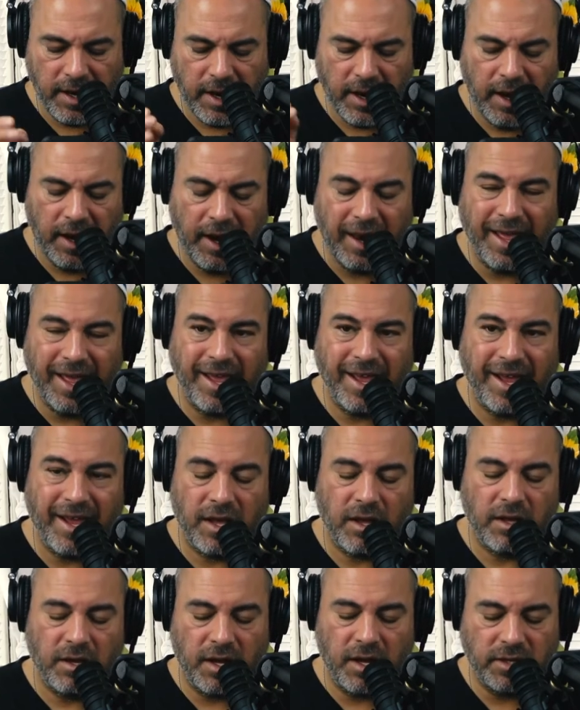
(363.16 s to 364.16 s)

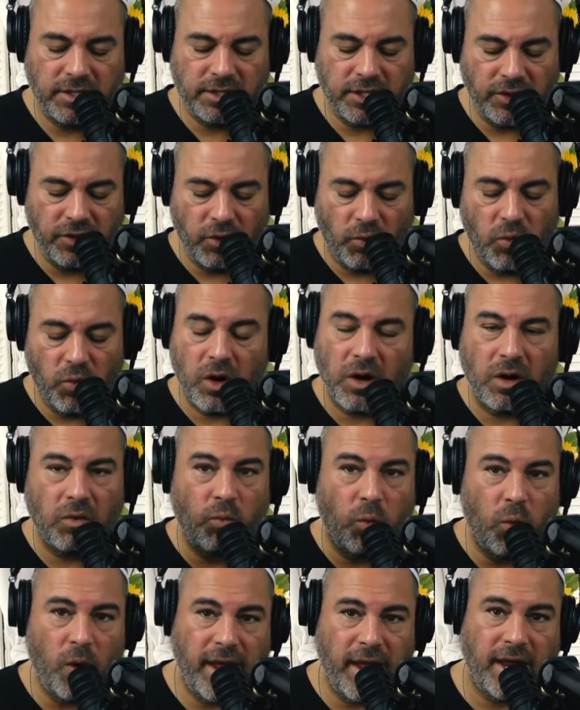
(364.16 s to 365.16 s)
to the word
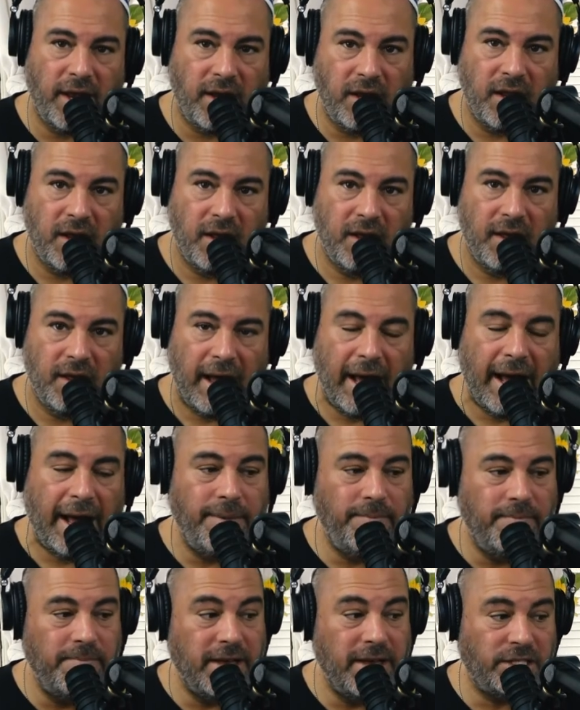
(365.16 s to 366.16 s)
win. I
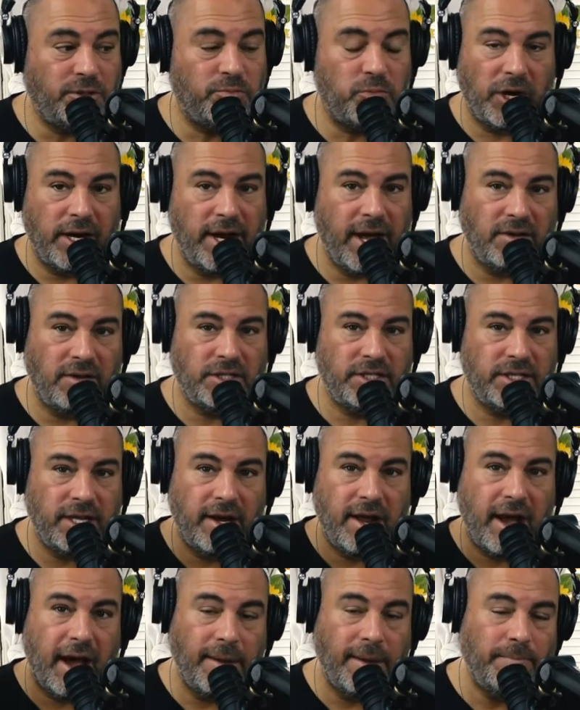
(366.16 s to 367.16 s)
mispronounced it.
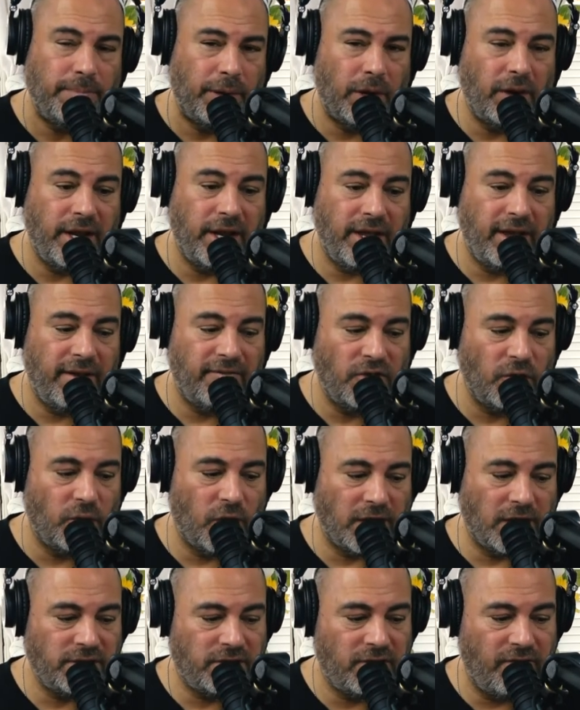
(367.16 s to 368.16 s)
I put, if you
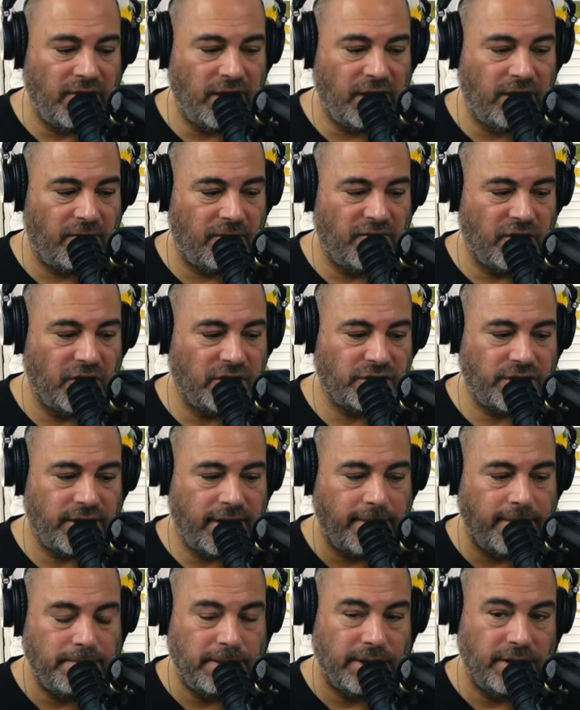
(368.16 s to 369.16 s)
watch the video version, I
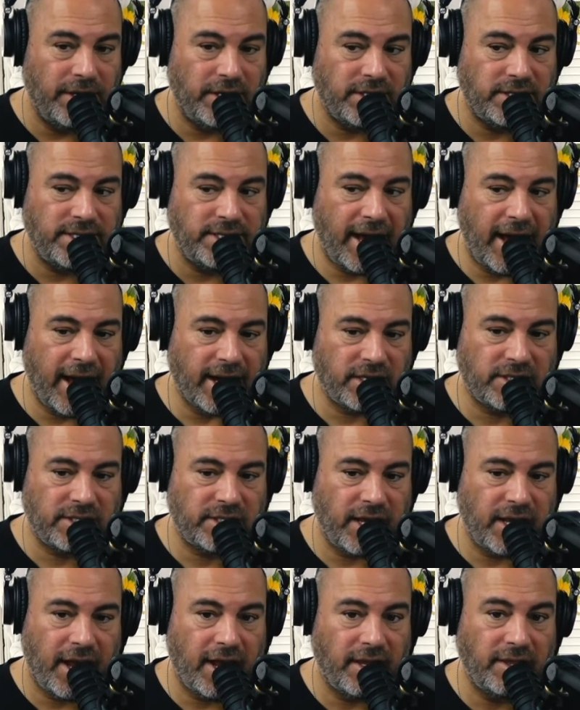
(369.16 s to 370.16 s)
put text
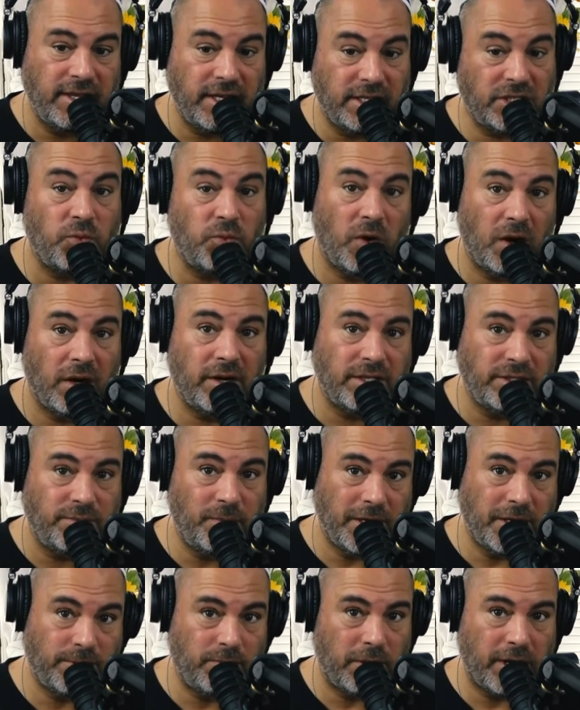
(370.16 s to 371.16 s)
saying this word is
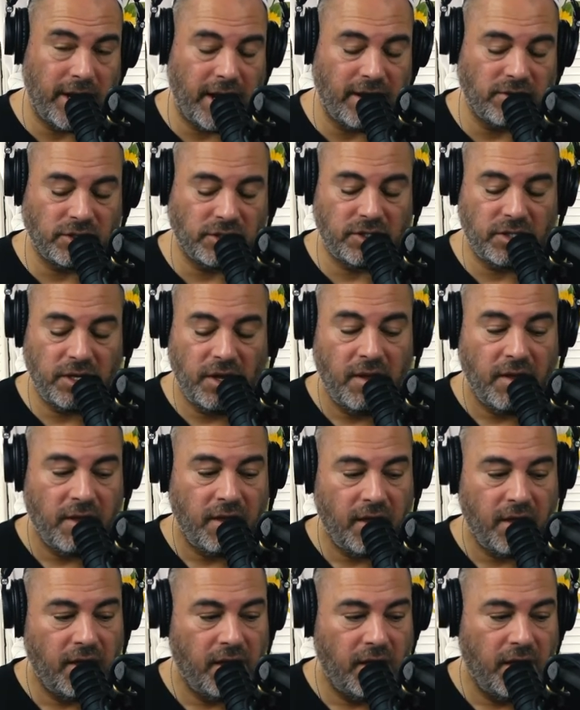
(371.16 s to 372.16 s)
mispronounced,
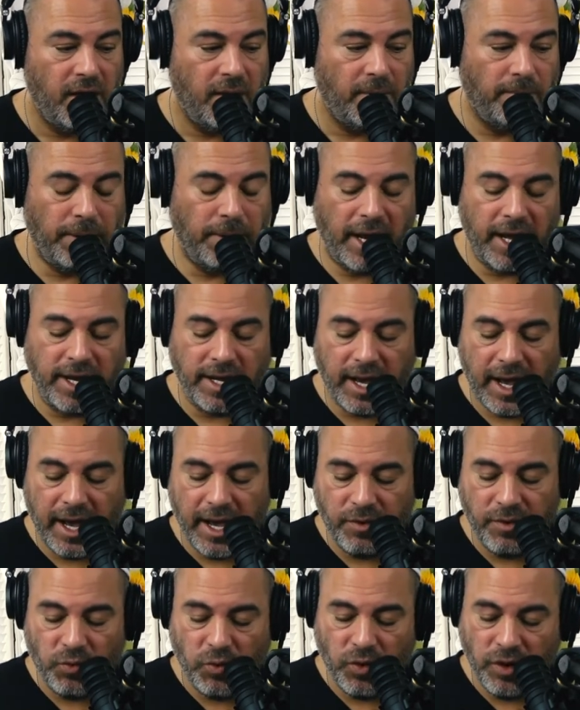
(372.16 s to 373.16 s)
but I
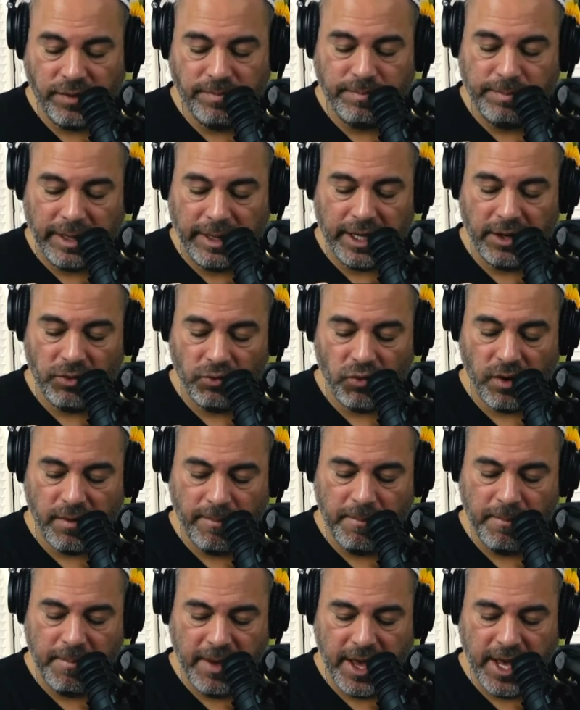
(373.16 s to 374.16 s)
would be
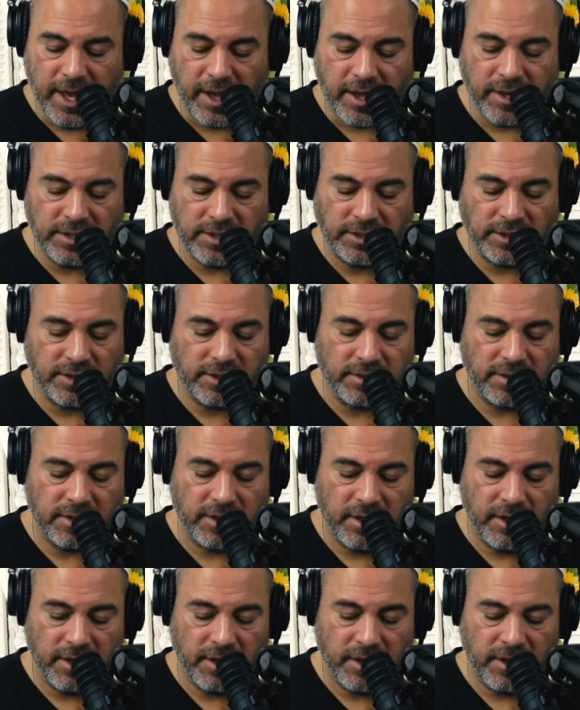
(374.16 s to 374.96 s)
remiss